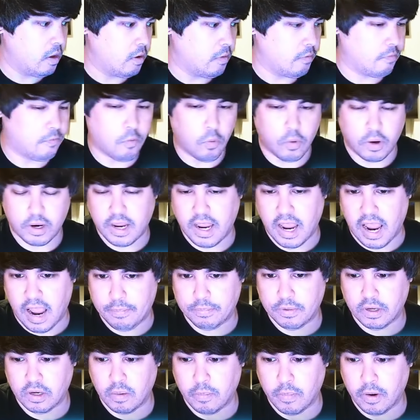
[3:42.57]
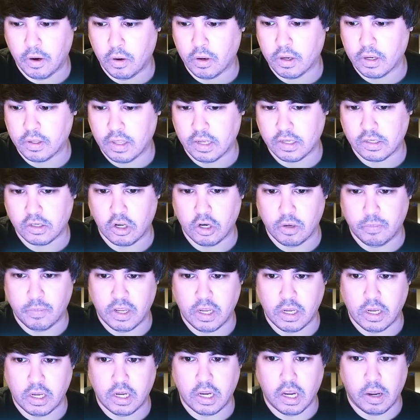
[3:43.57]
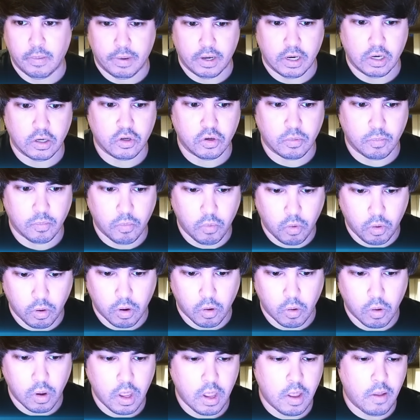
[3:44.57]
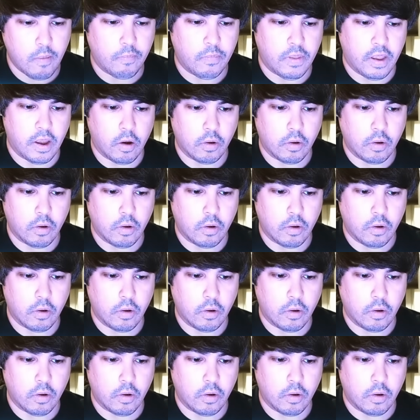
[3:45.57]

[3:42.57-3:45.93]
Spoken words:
for Captain America that's going to be coming tomorrow. Now,